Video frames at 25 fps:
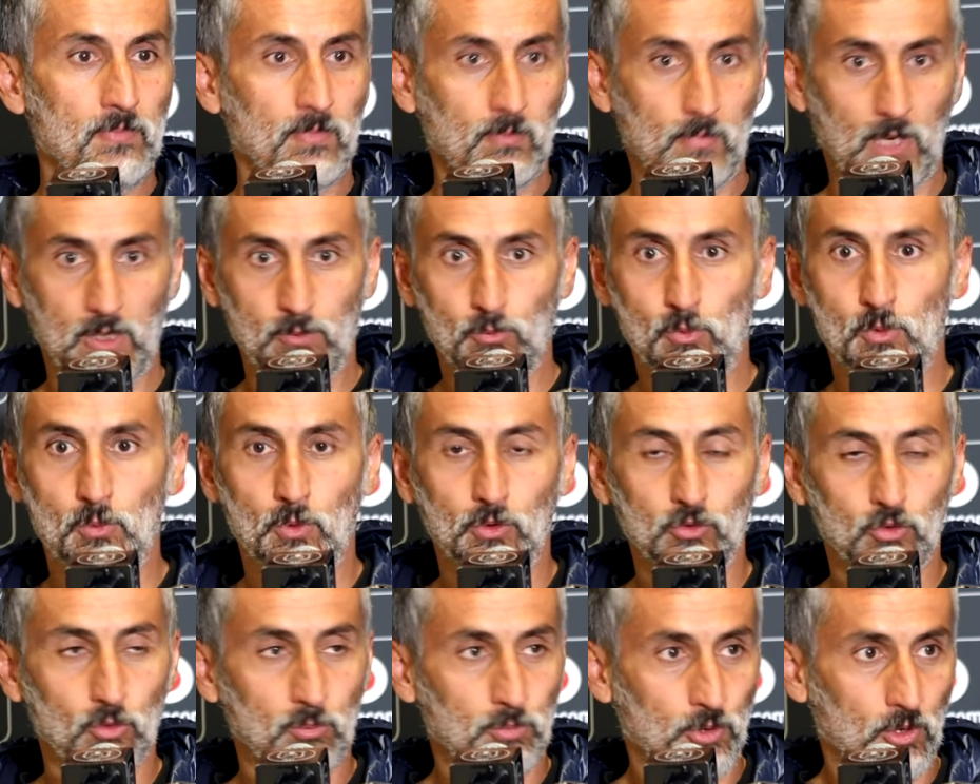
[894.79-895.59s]
But we
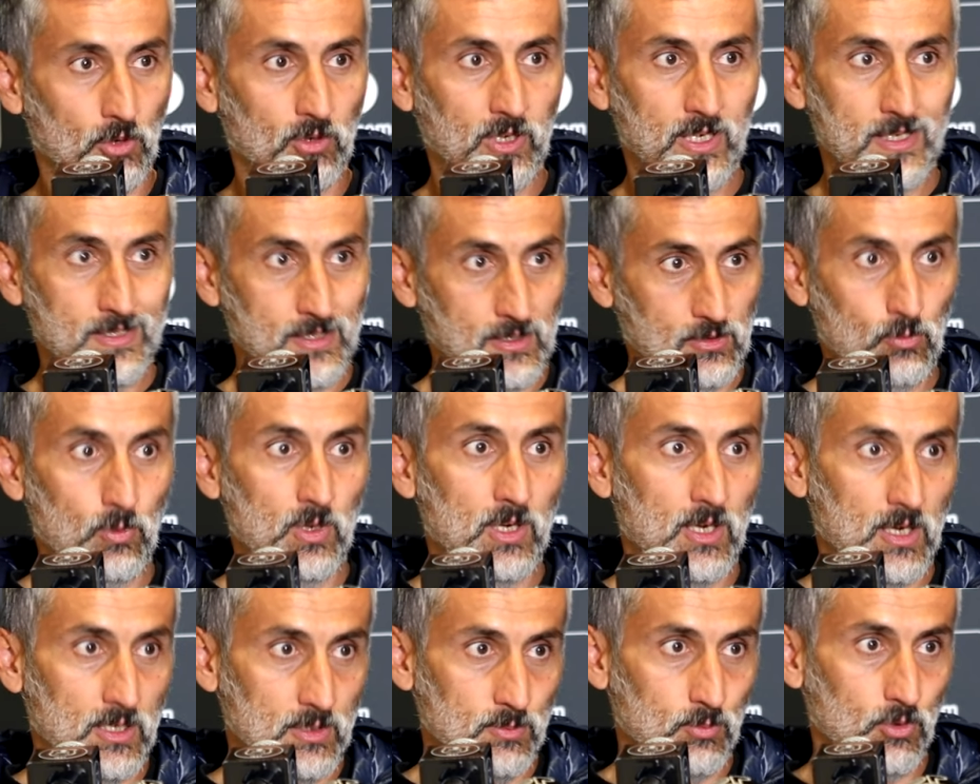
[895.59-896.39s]
want to progress as
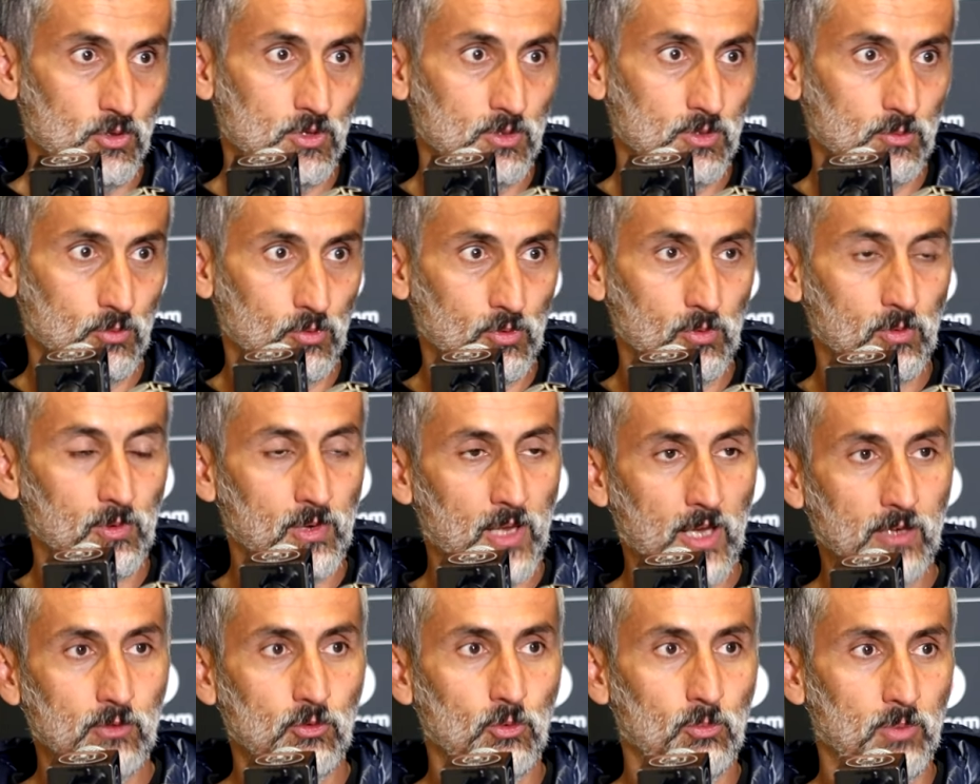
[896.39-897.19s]
quick as possible. We
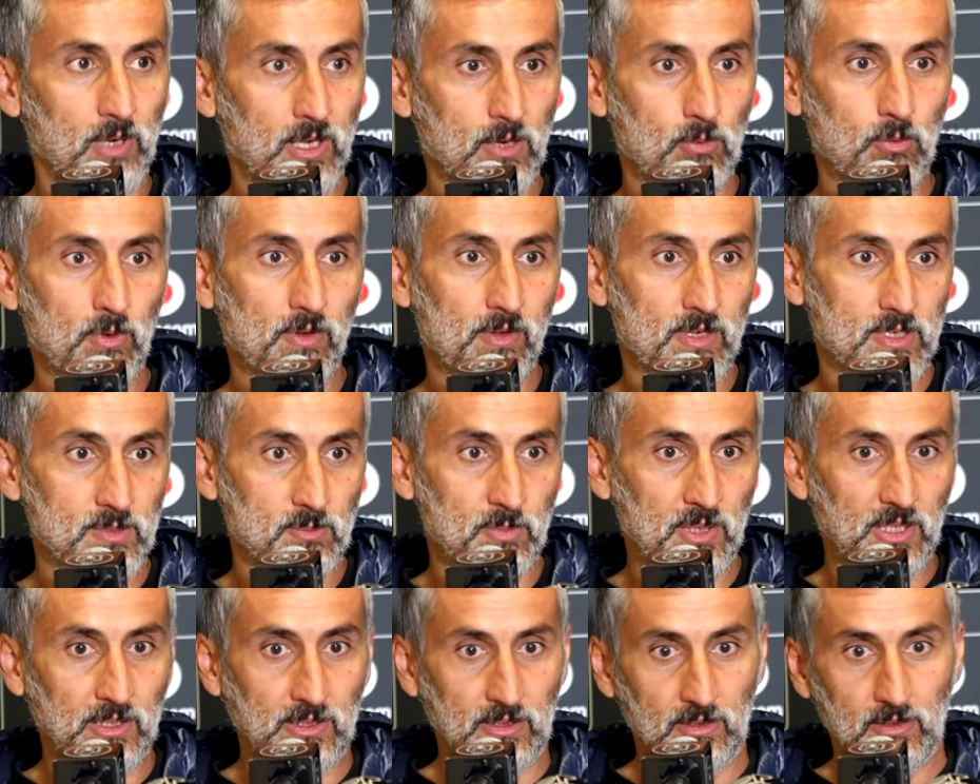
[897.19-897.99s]
like to play with the
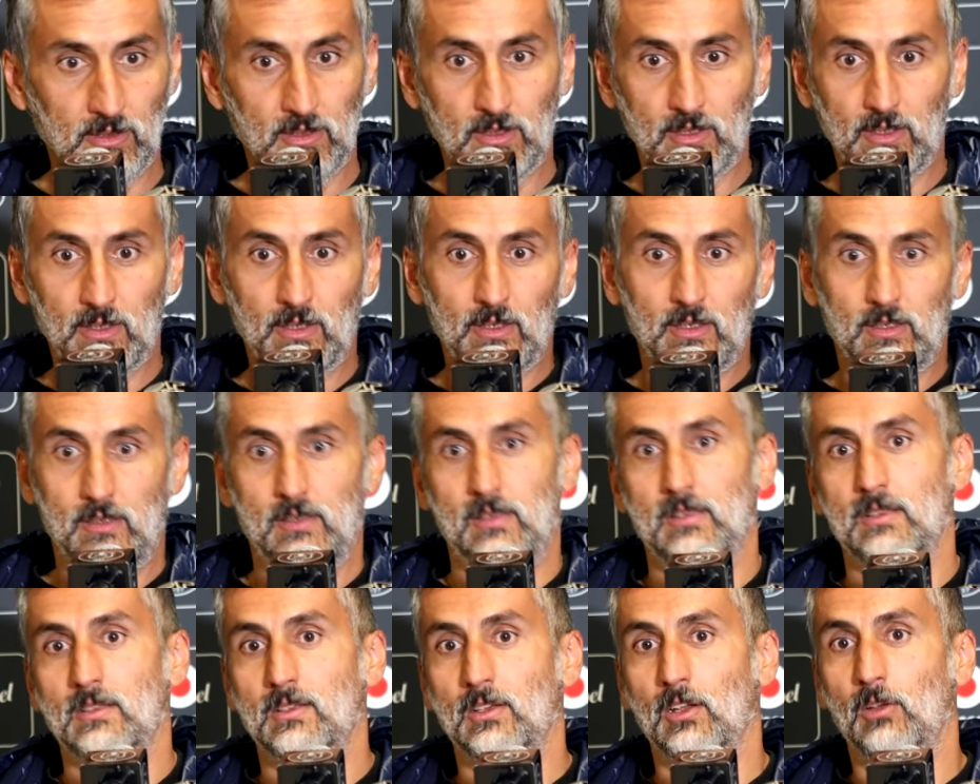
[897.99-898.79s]
speed.
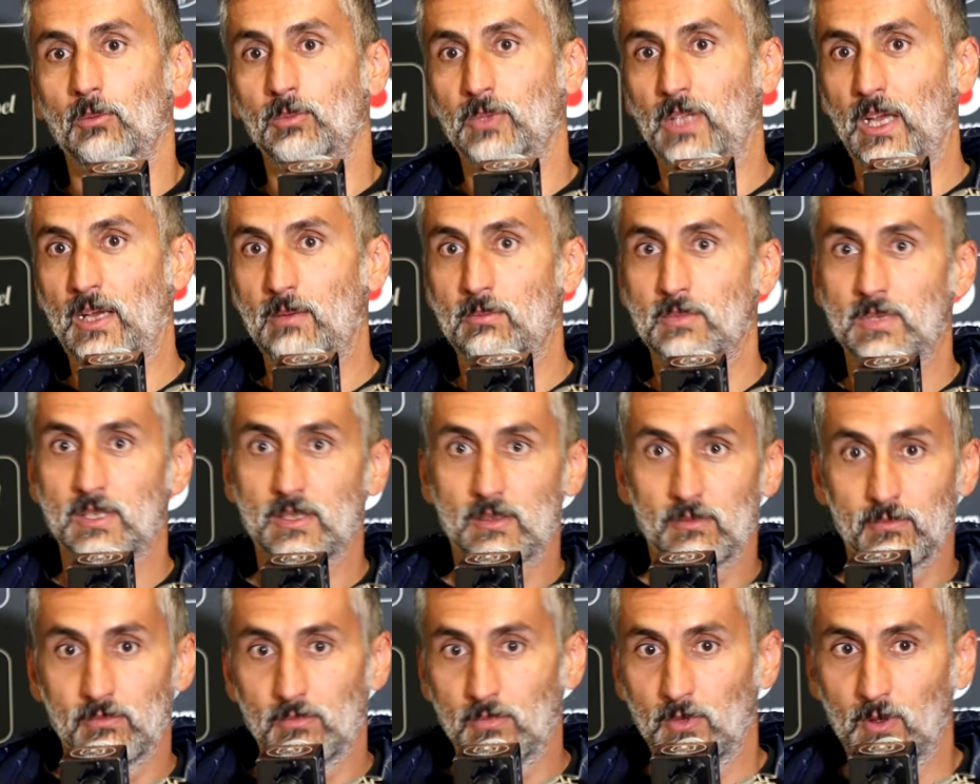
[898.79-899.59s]
And
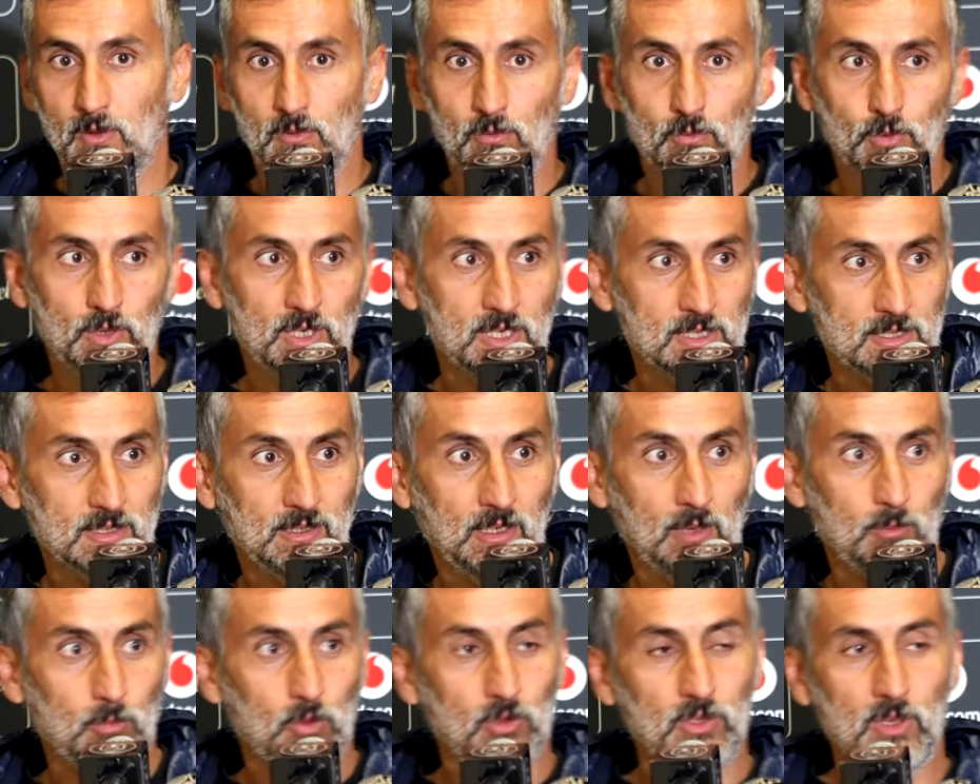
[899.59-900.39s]
sometimes, if we
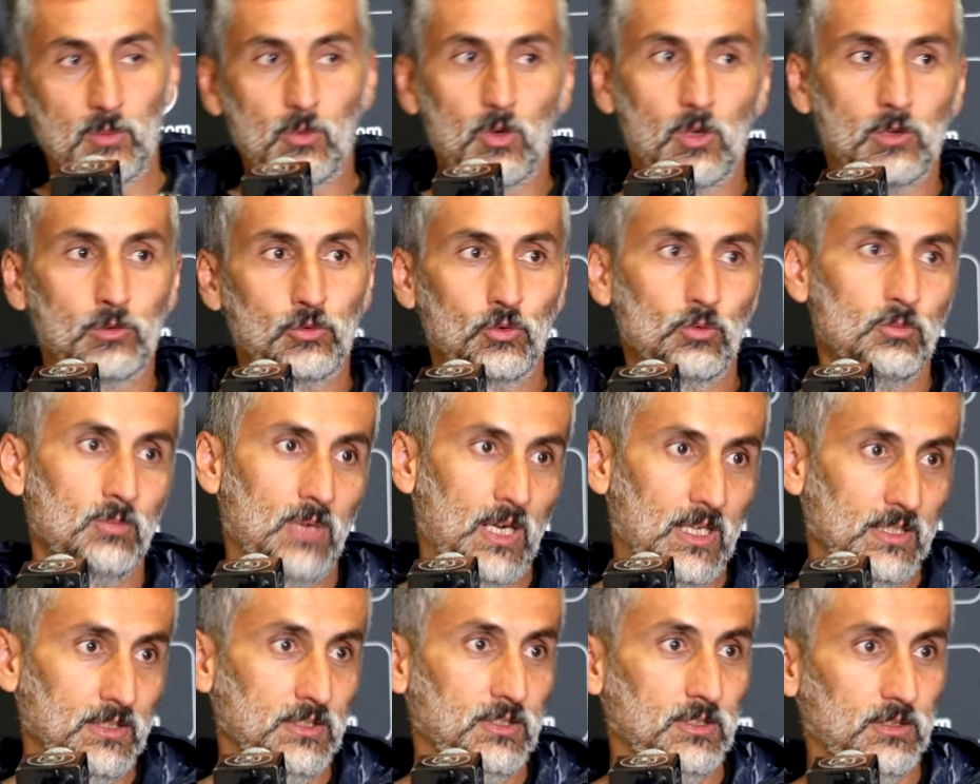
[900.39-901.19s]
step on the ball too
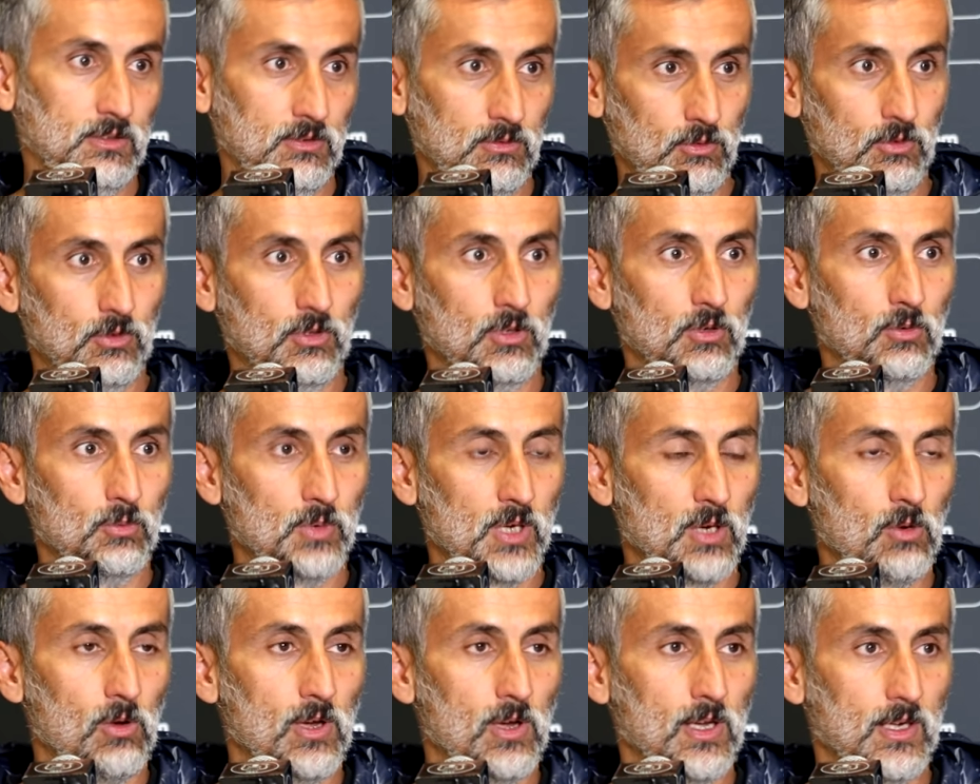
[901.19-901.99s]
much, you know,
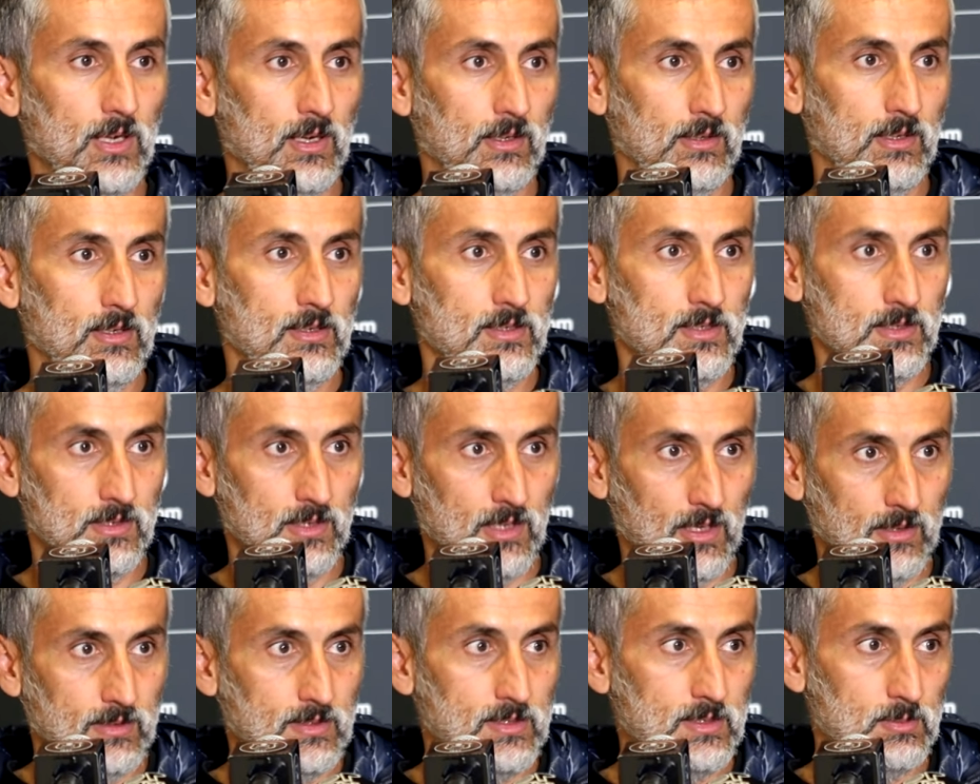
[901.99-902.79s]
we're going against
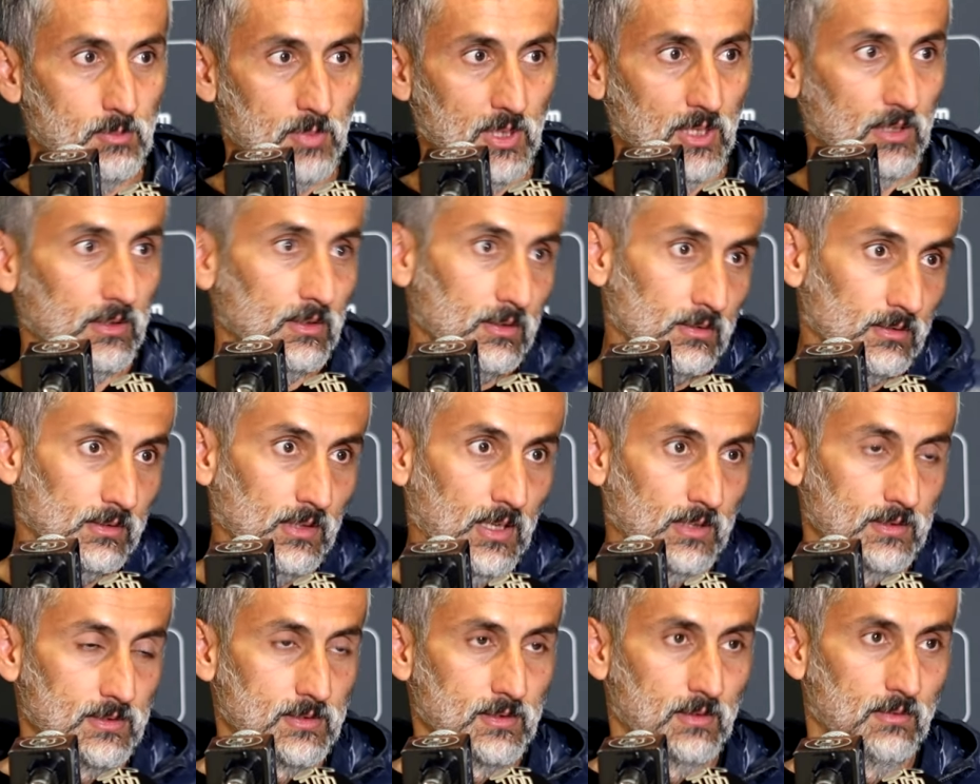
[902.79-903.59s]
that speed.
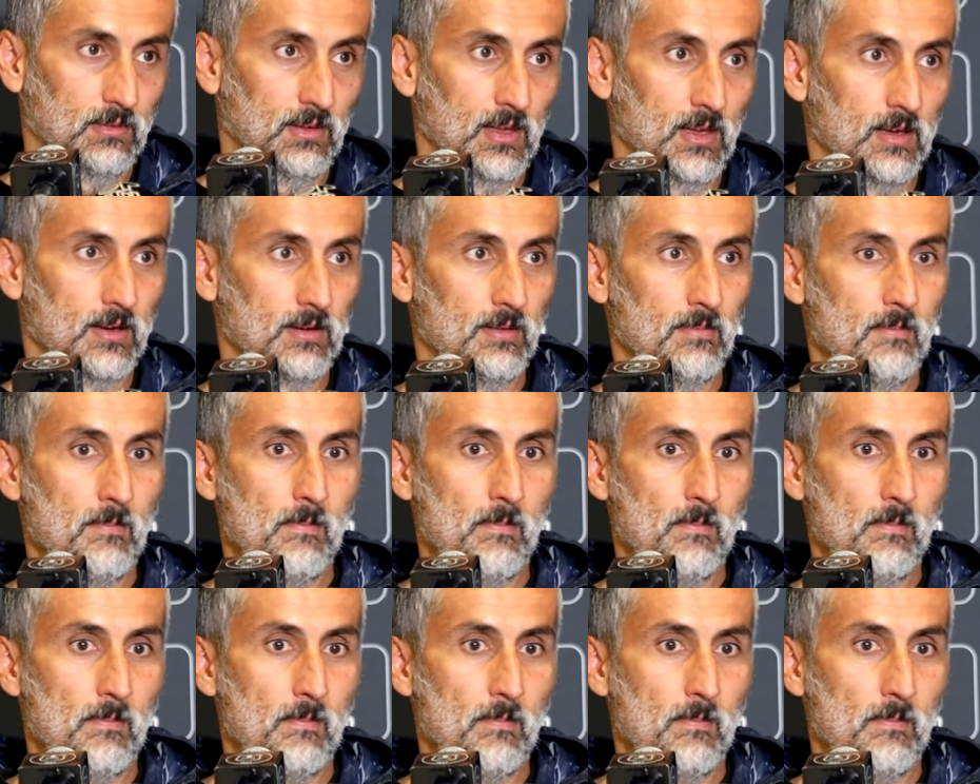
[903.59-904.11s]
That's the thing.